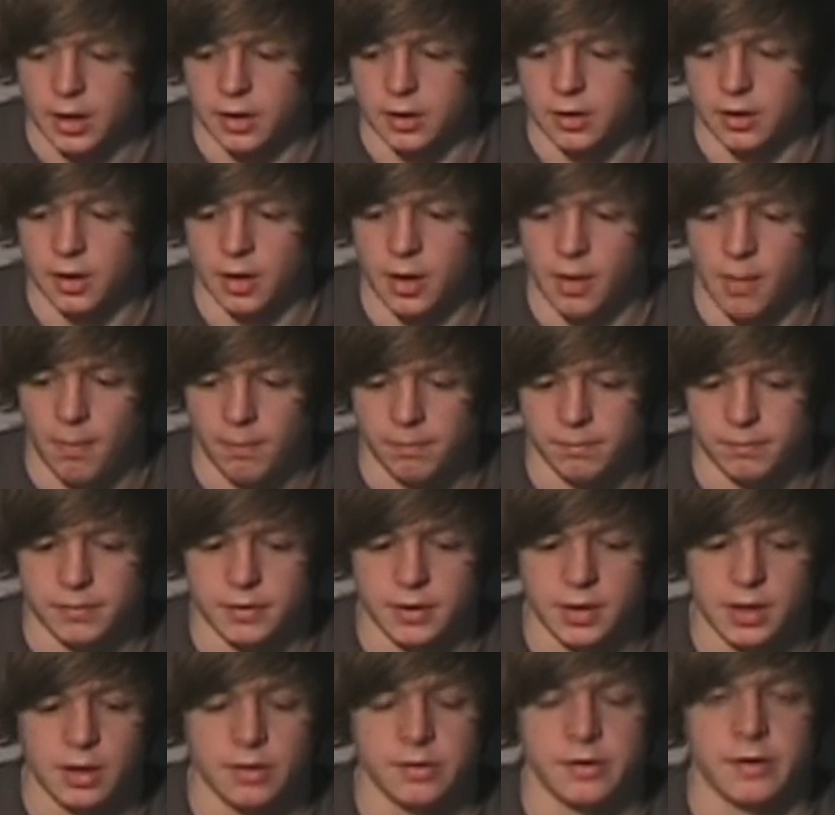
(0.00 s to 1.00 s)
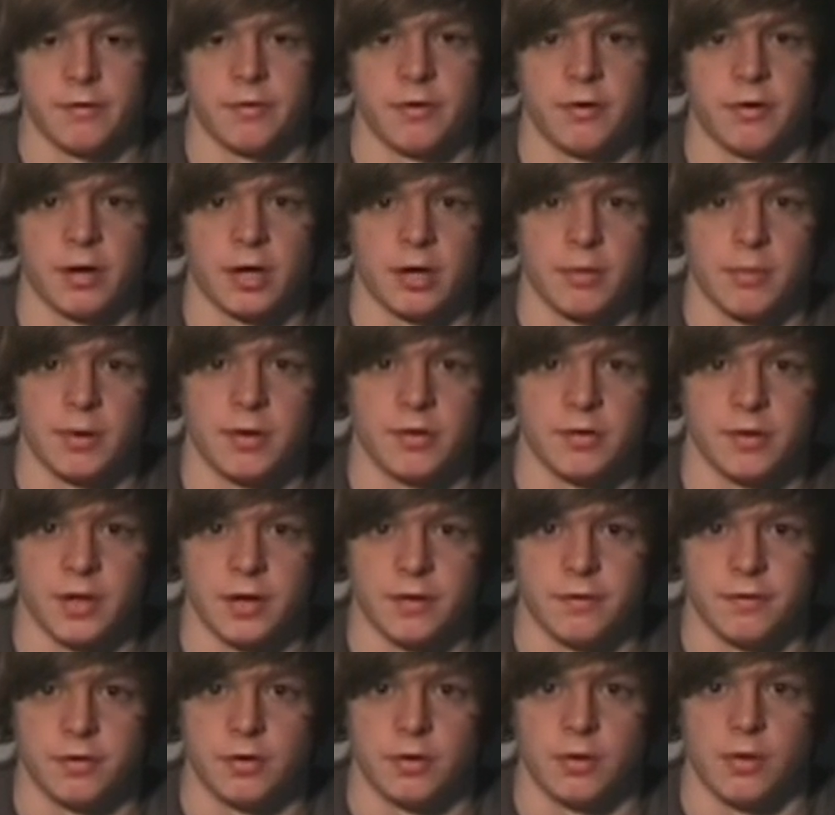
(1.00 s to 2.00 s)
And yeah, I'd definitely recommend
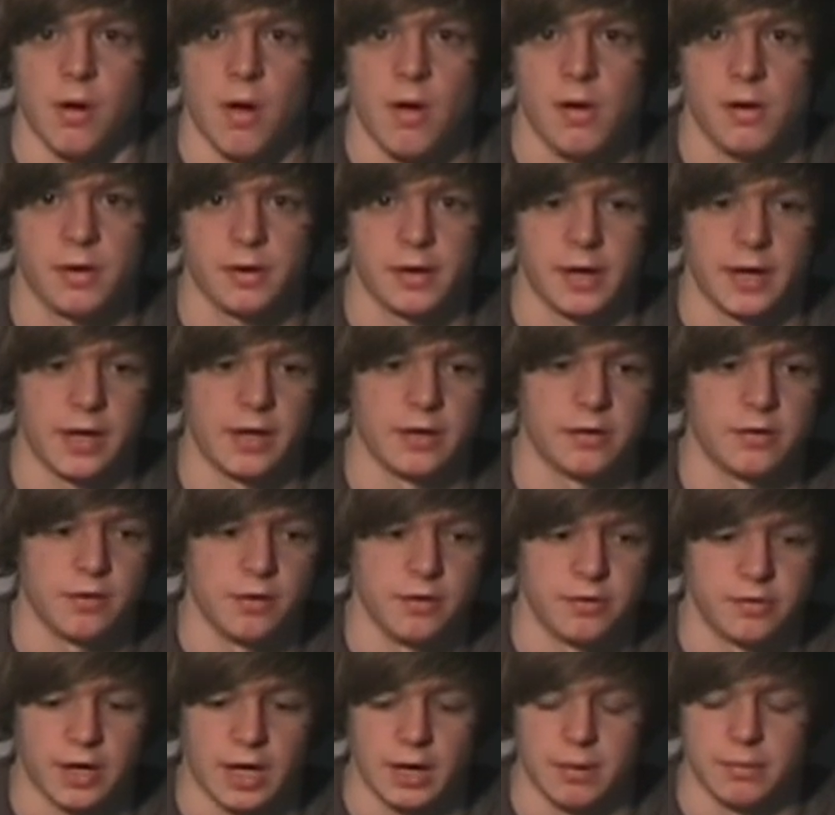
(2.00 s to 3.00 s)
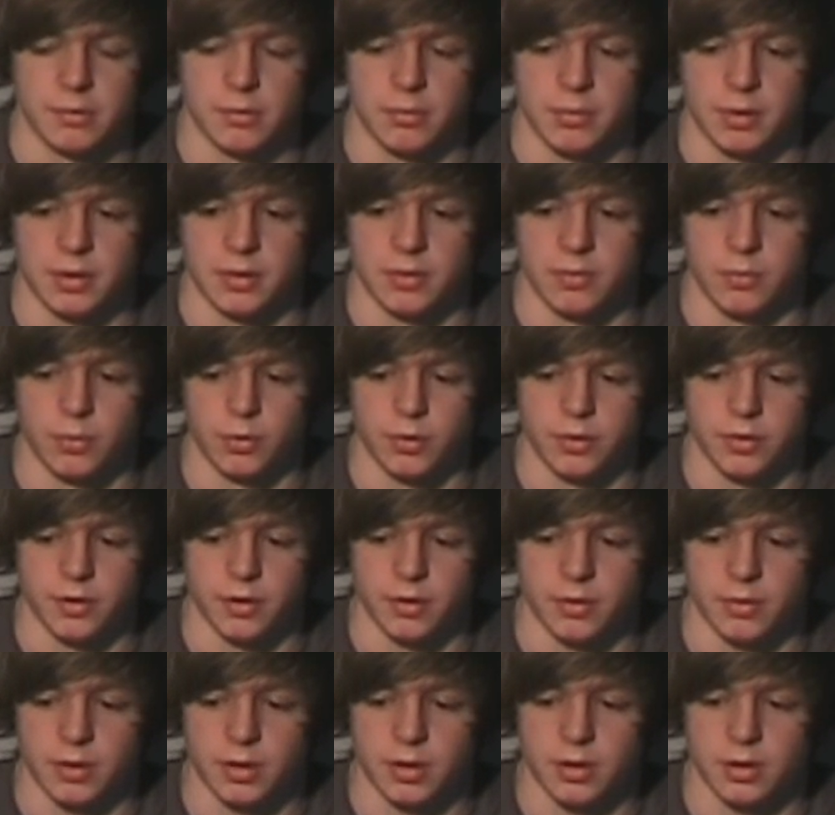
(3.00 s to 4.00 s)
it if you're getting into these games. I mean, with
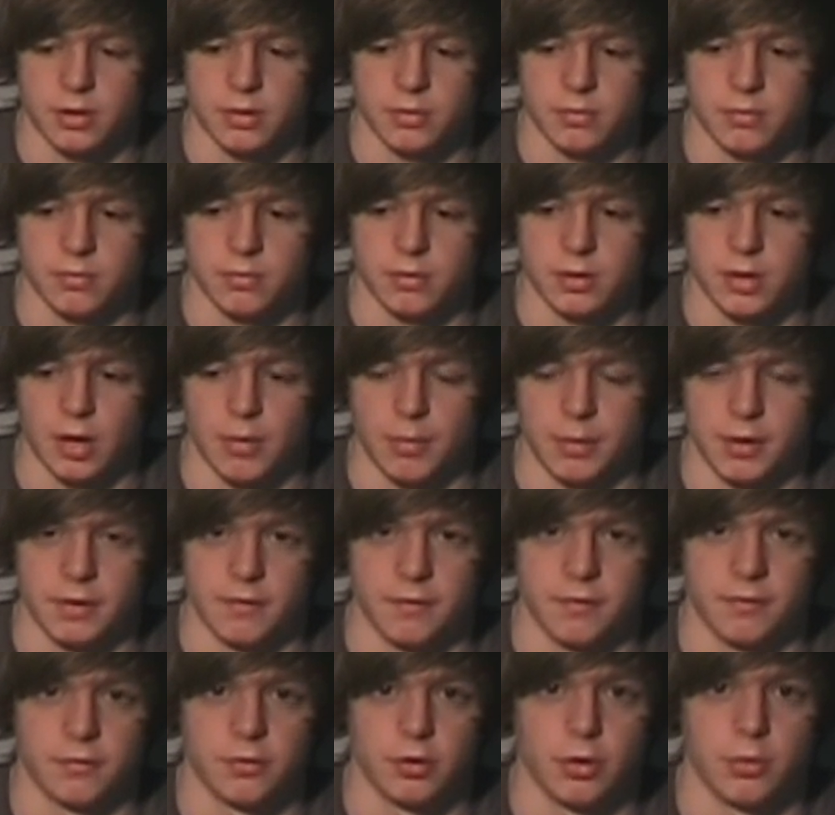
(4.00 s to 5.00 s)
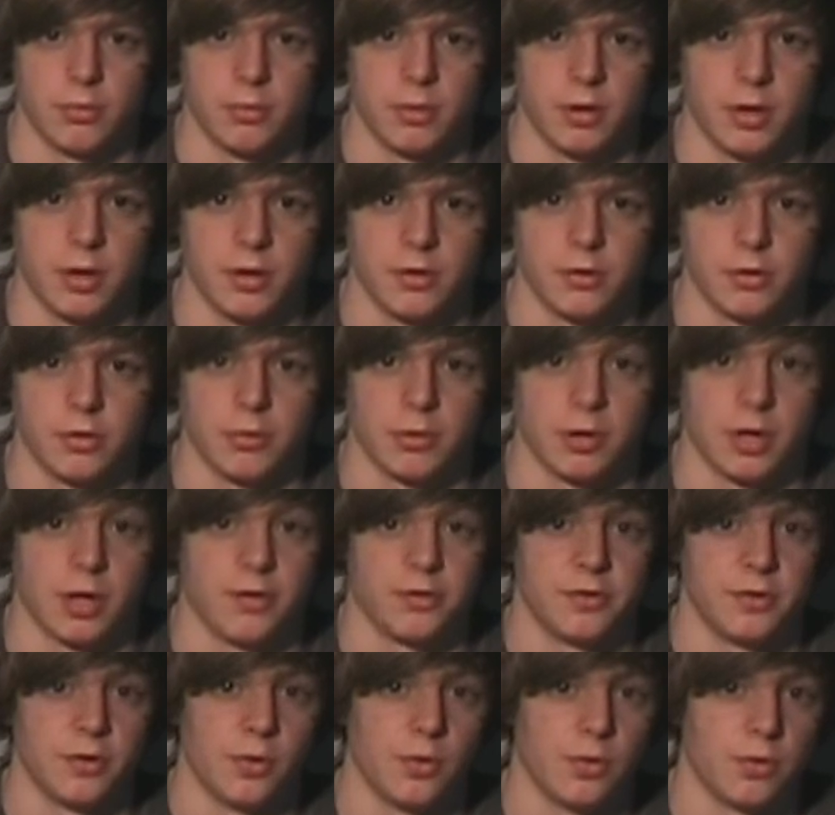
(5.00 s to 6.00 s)
the coming of Tom
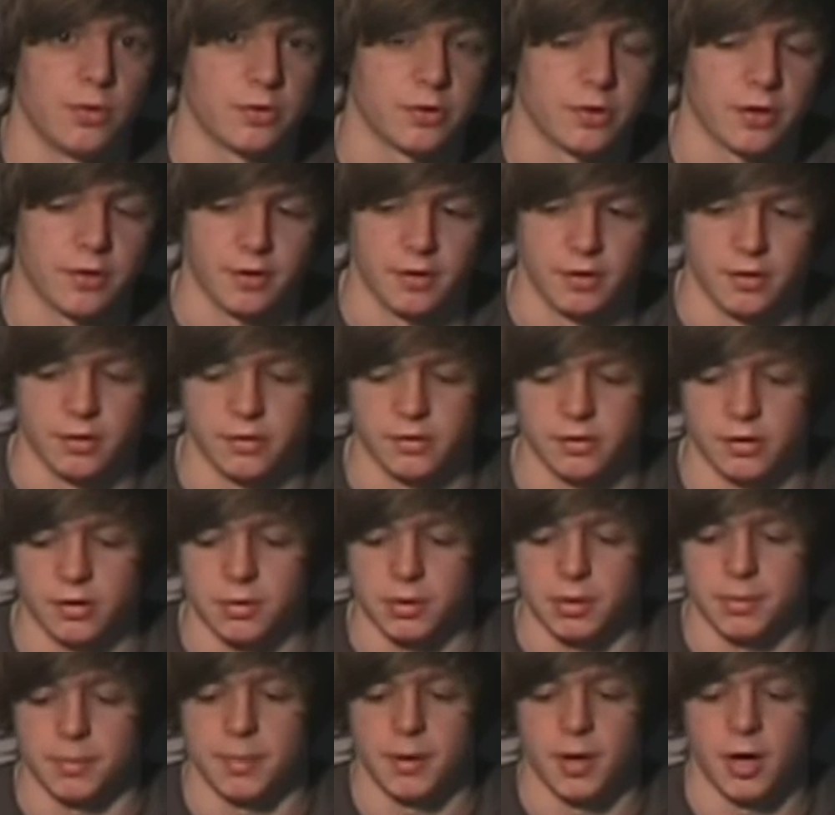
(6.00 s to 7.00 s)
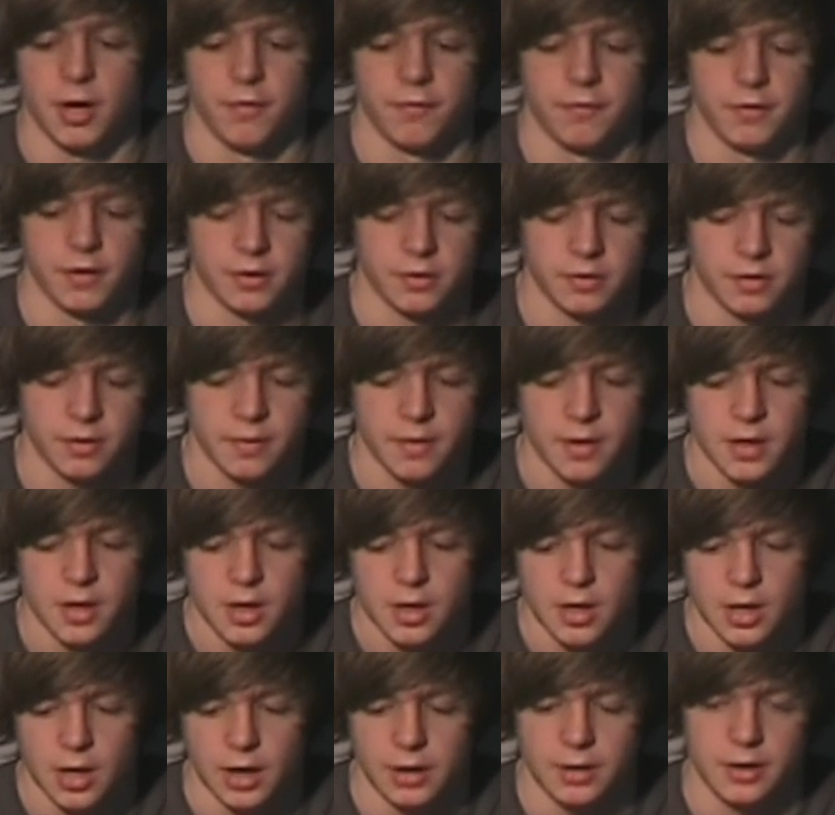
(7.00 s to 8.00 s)
Clancy Hawx, I think this is going to be a perfect
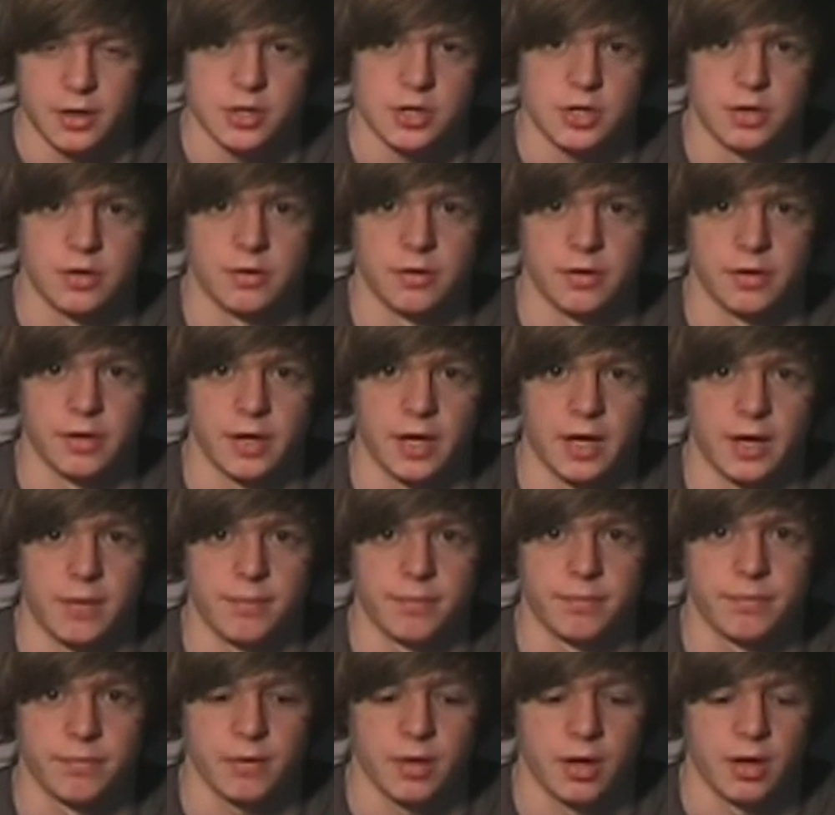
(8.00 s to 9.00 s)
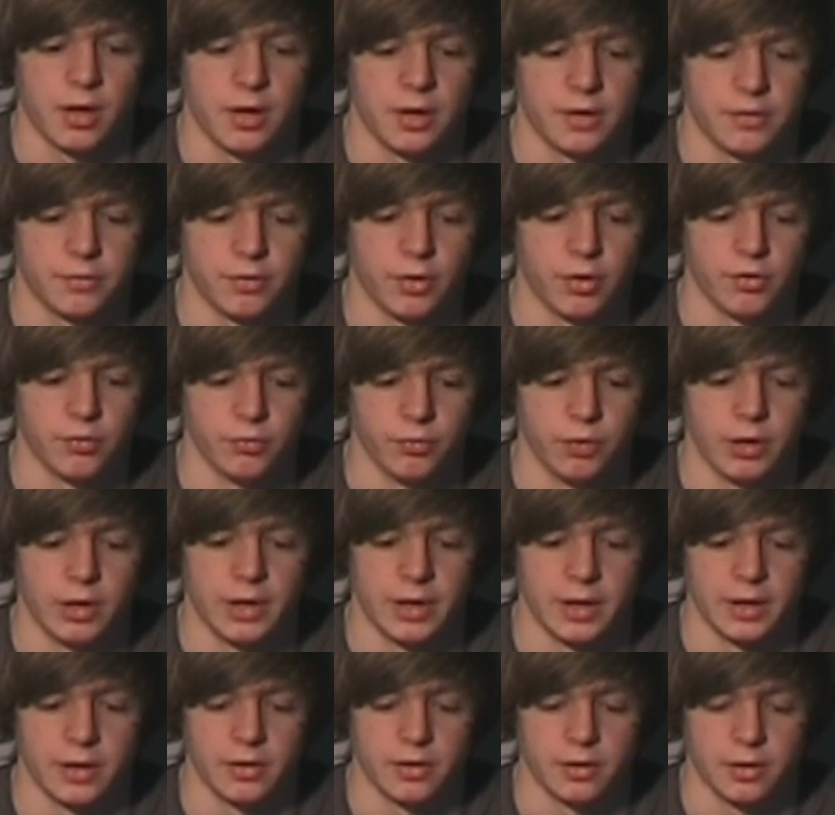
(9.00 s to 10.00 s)
addition to the game. It does
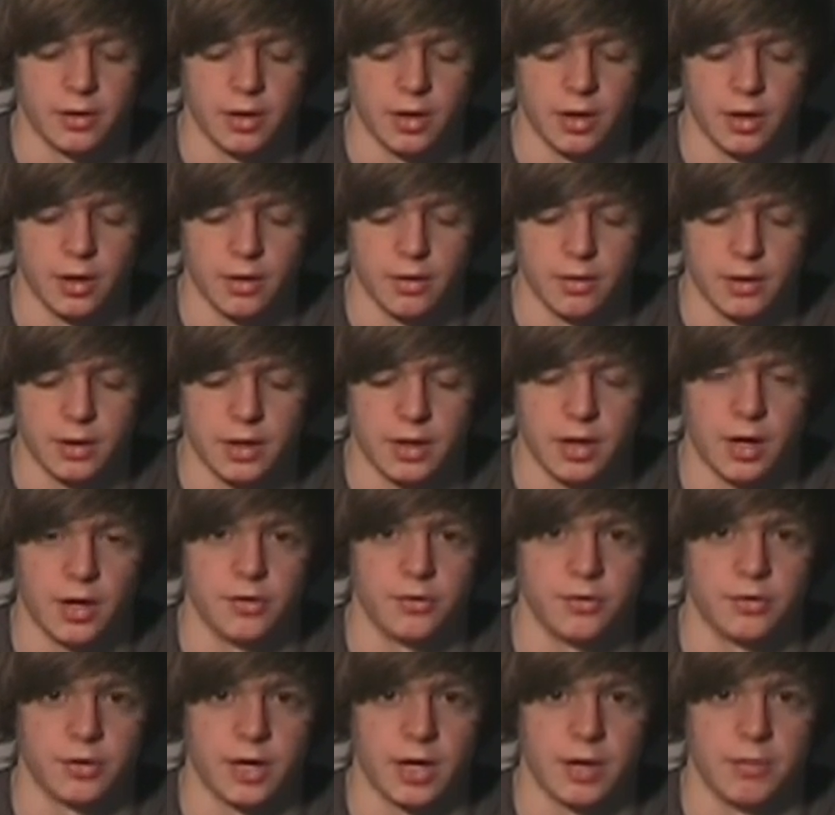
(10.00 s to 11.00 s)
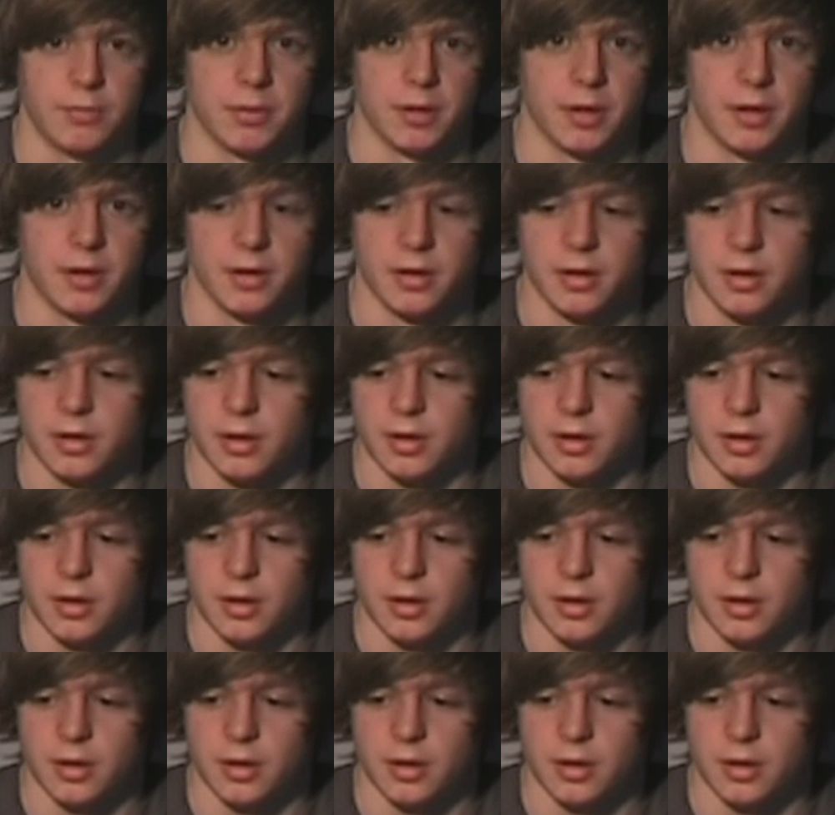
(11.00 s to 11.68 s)
really enhance your gameplay.